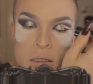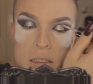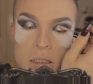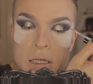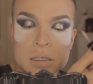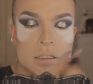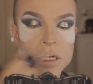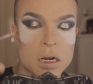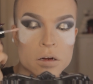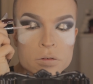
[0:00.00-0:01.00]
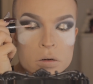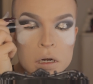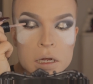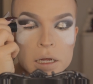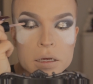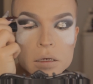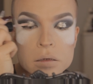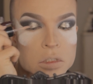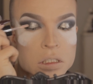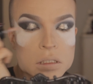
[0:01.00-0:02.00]
it sit there for like
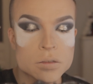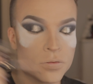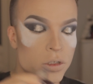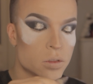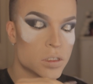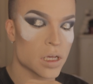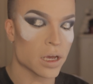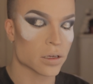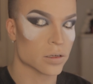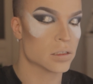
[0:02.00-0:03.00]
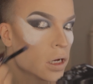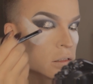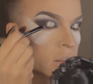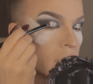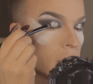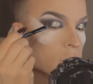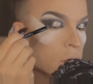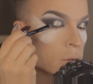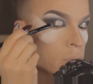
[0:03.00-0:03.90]
just a few seconds. And then I'm going